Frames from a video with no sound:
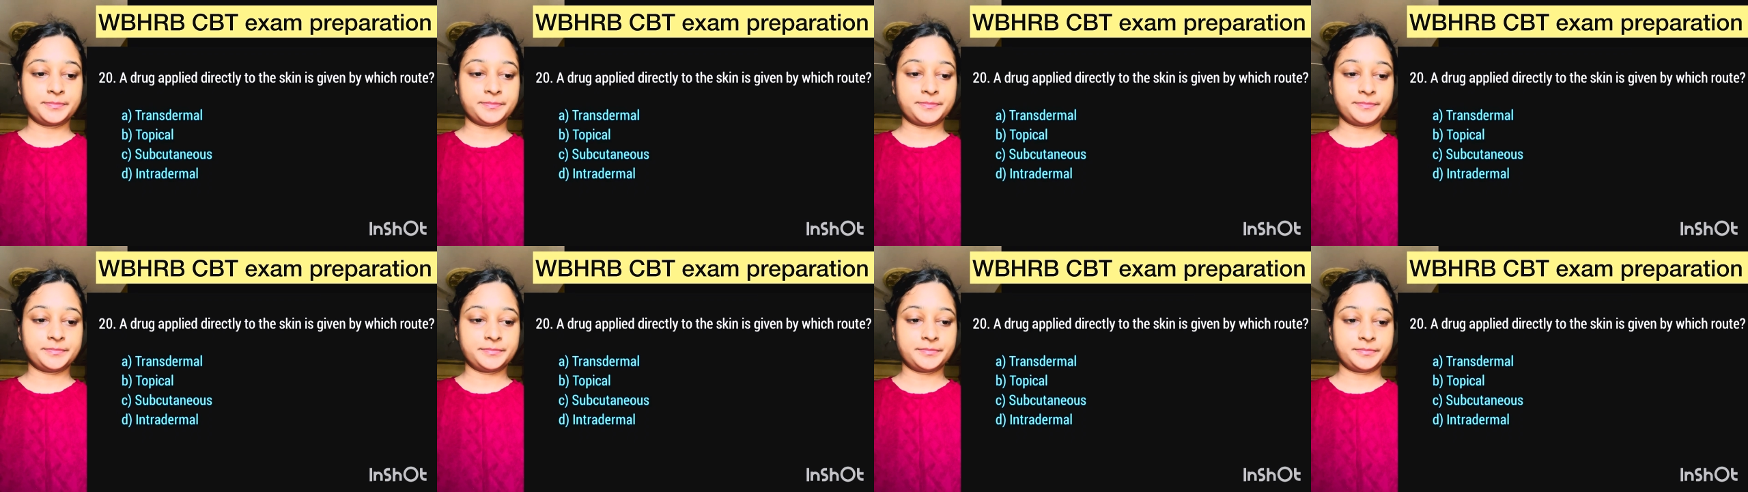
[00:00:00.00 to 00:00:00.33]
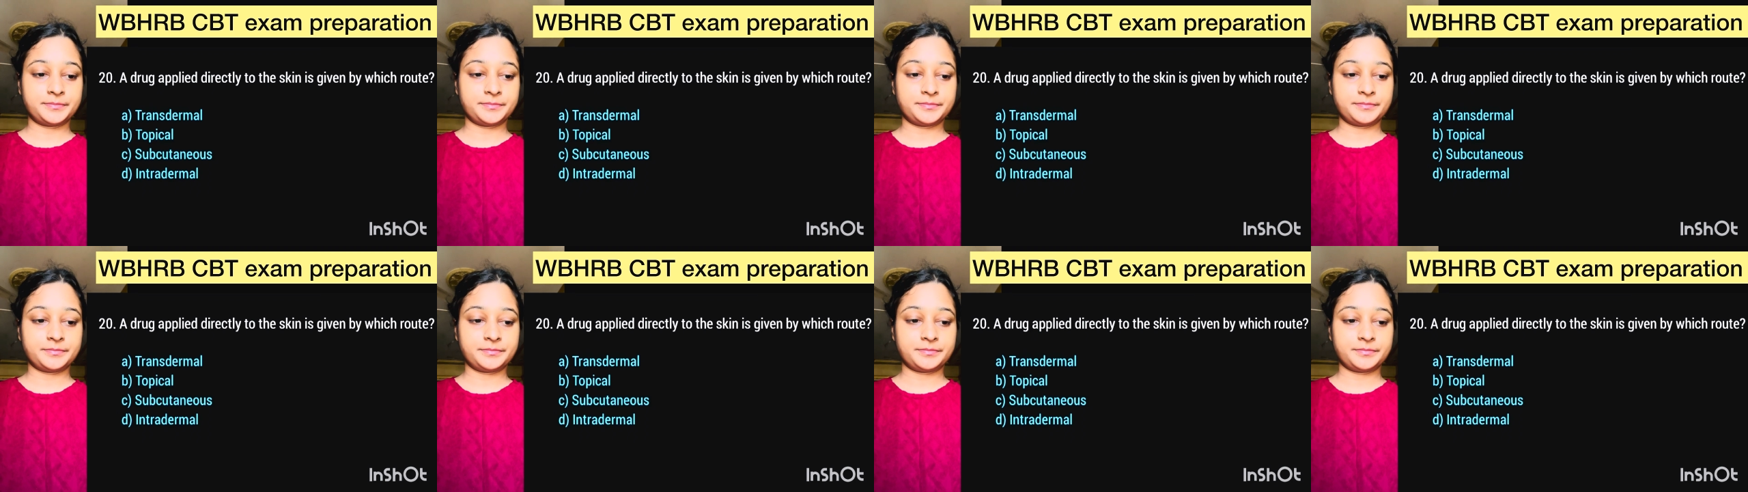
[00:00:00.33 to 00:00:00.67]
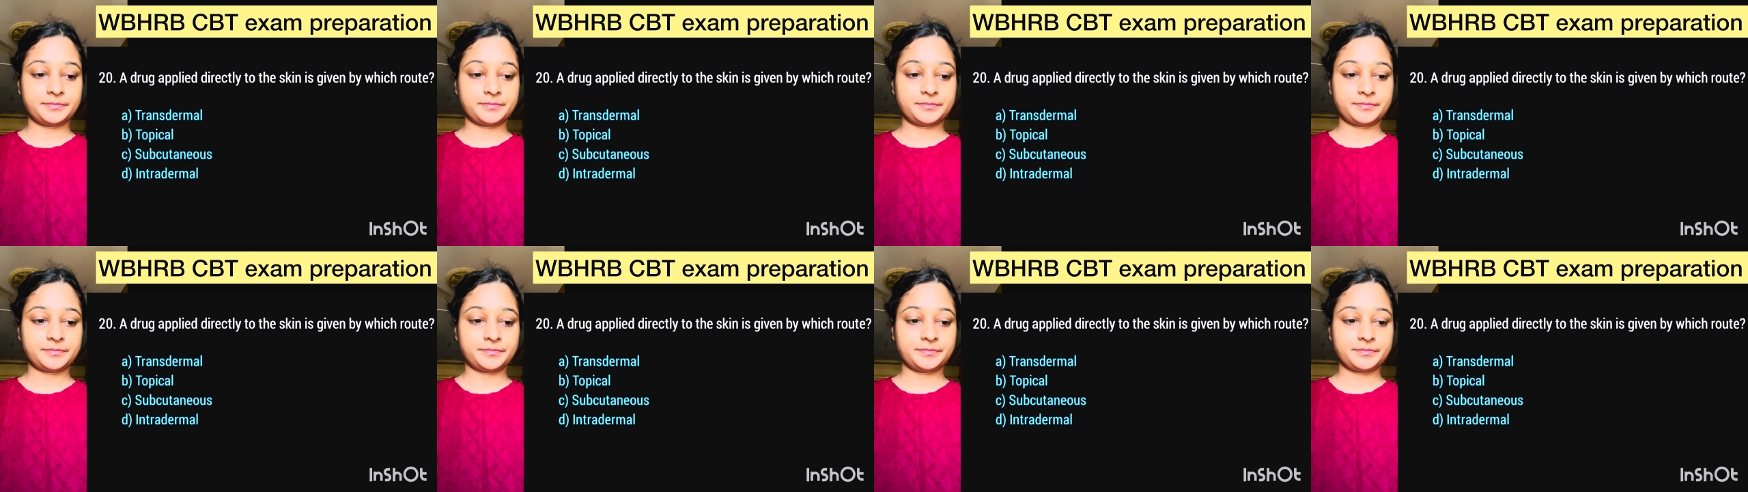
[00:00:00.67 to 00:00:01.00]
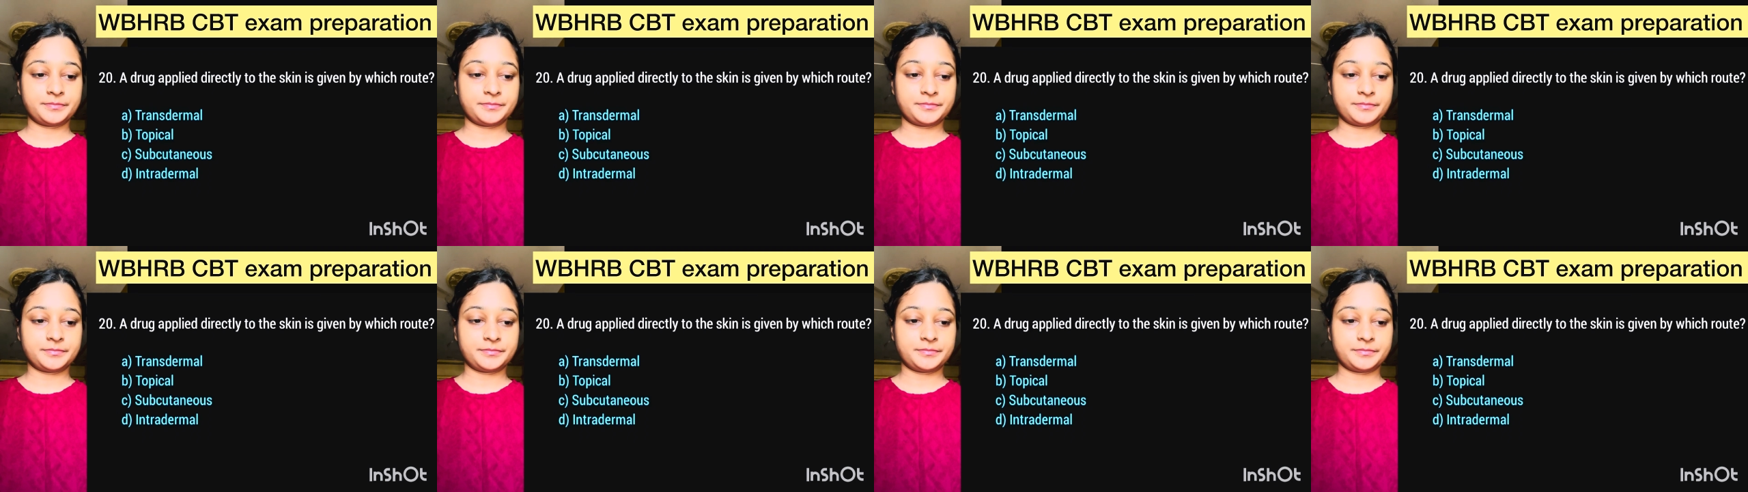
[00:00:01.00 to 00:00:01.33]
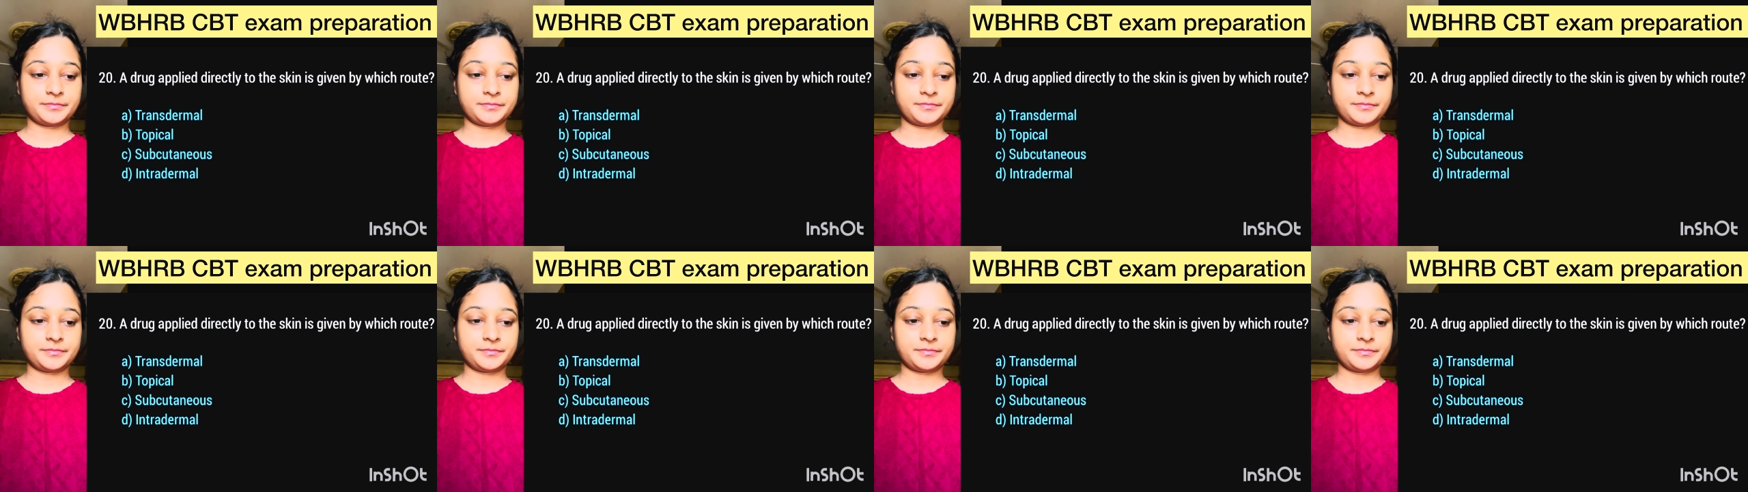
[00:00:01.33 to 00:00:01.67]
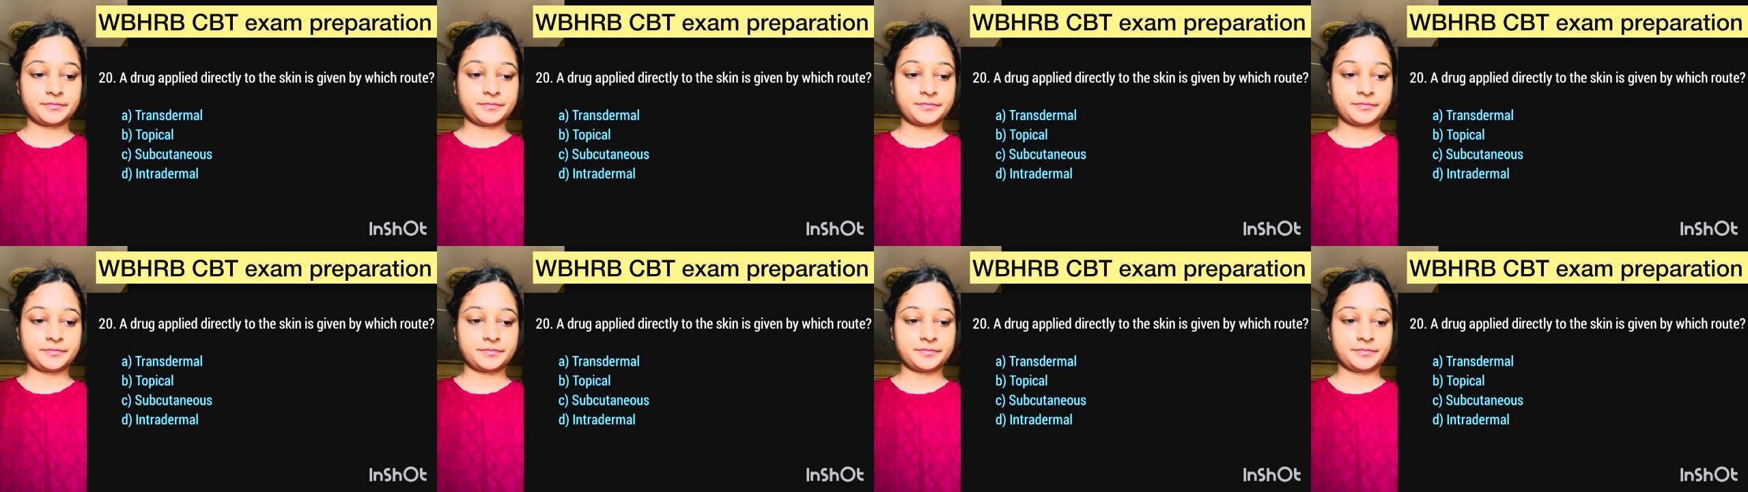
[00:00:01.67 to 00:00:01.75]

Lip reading: Nobody speaks.